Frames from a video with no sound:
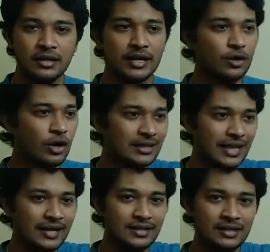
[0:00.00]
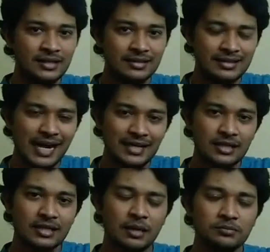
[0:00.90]
and all that,
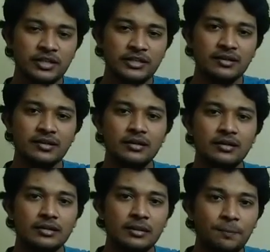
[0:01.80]
that comes under the